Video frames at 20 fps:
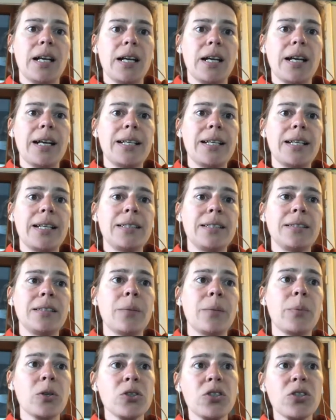And
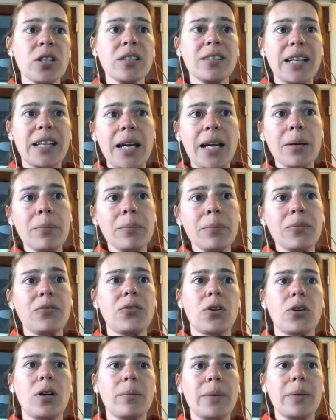project came
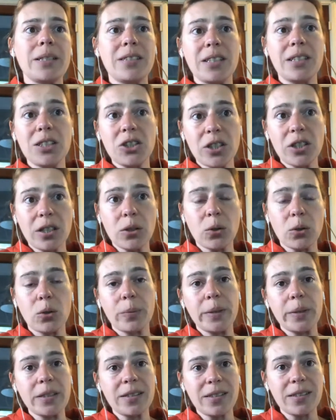from a teacher who
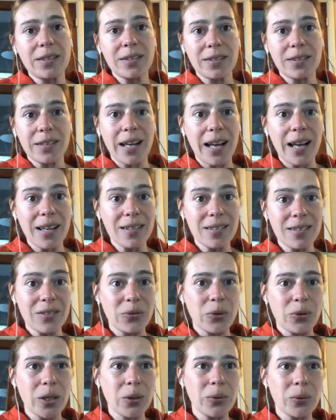visits us
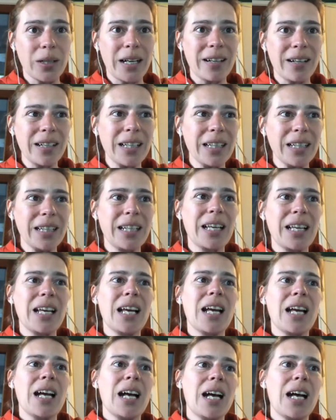regularly
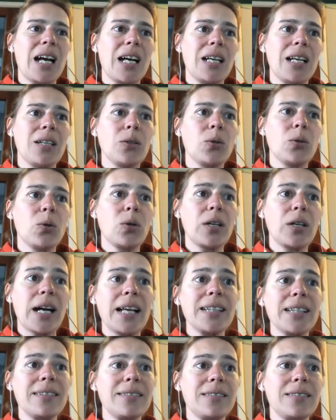and who
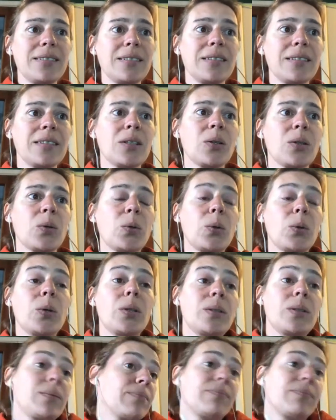had, who
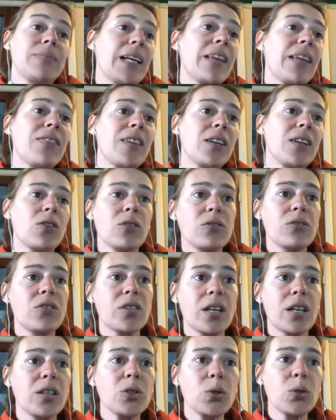had the
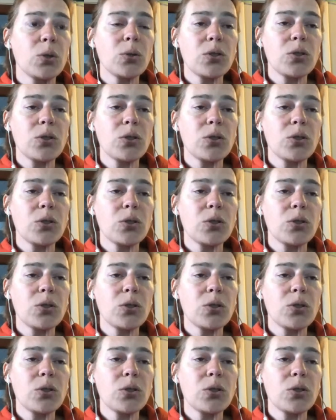concern to do